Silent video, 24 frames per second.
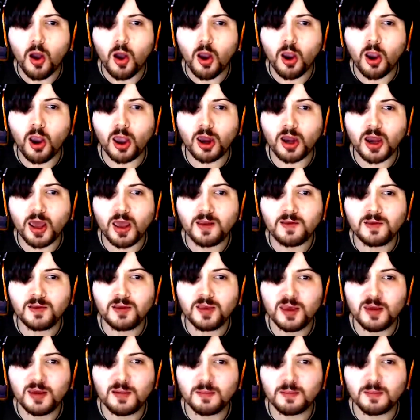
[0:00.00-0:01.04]
Can I
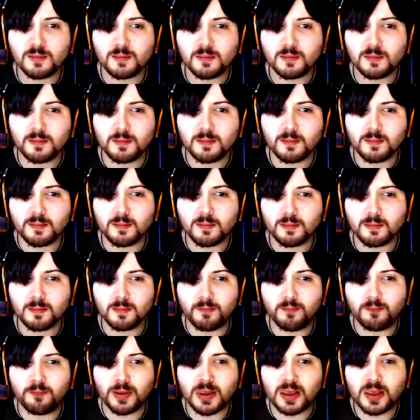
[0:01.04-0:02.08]
tame...
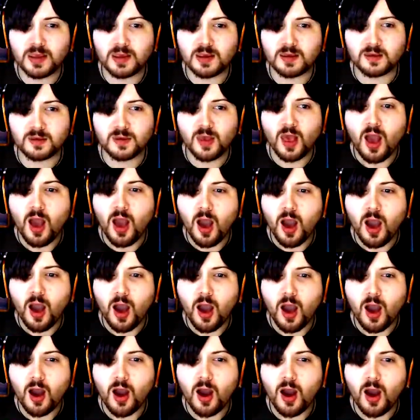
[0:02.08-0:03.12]
bees.
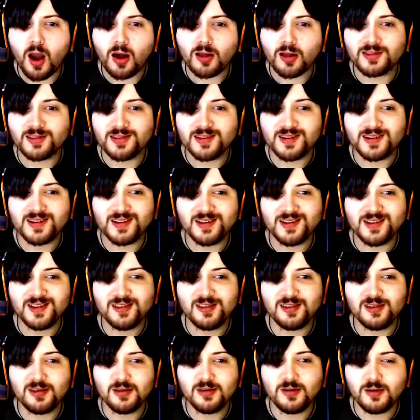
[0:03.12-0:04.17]
Look
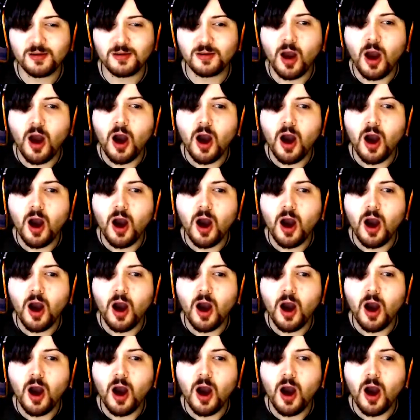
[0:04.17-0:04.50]
at you.